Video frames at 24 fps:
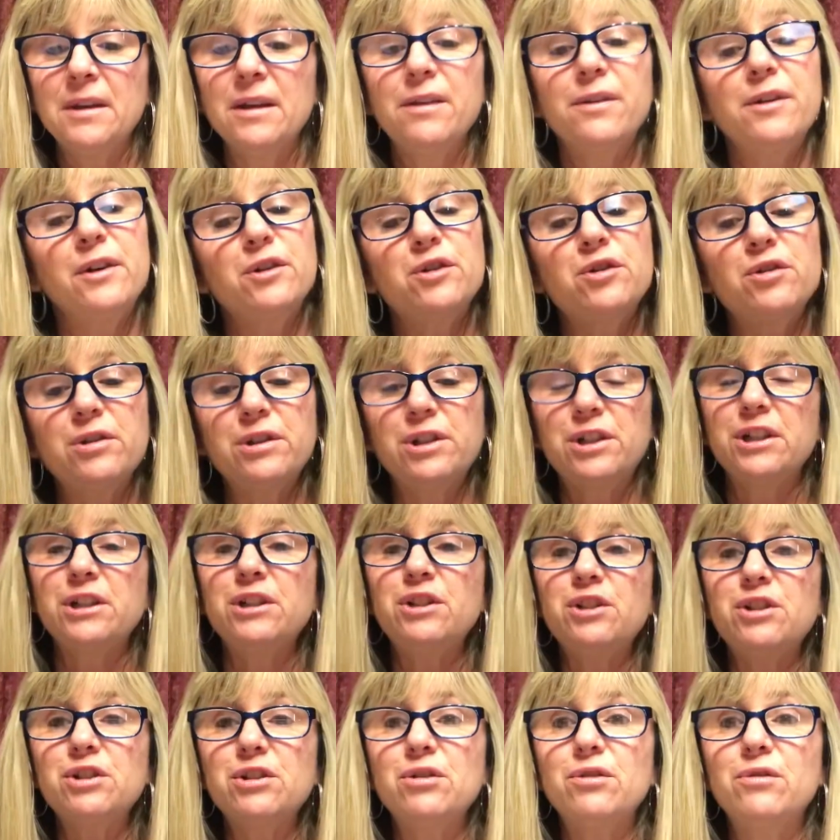Their
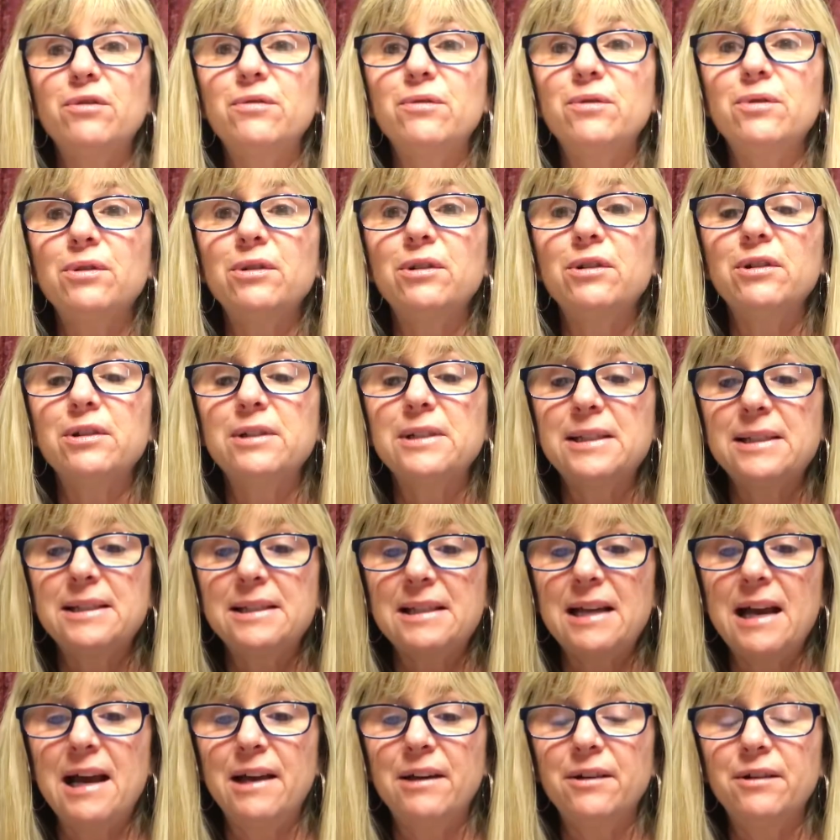traditional ruler is
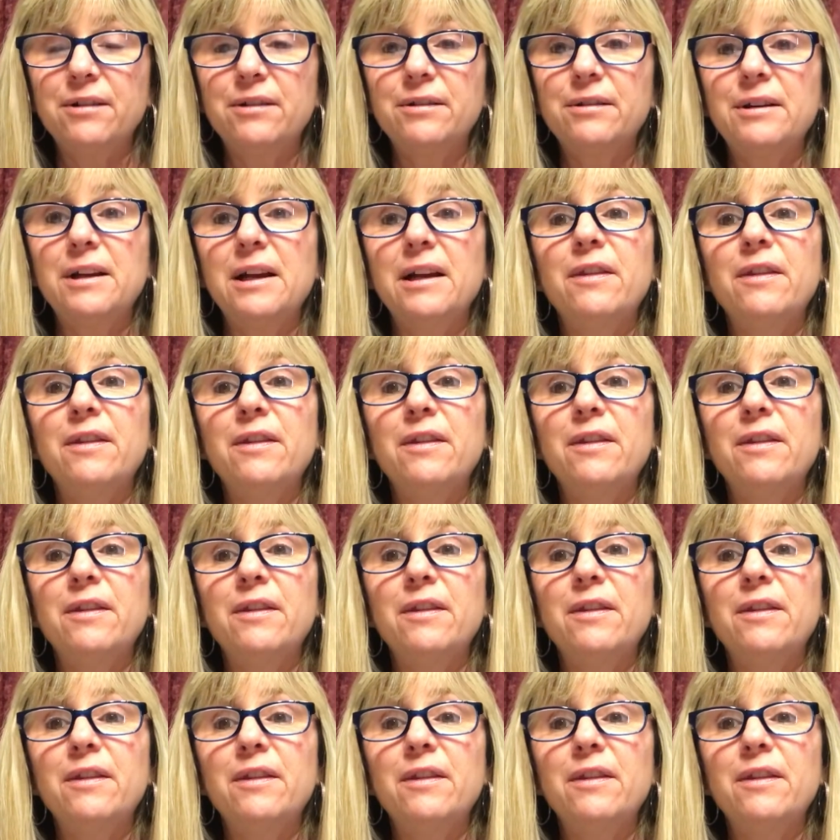Saturn,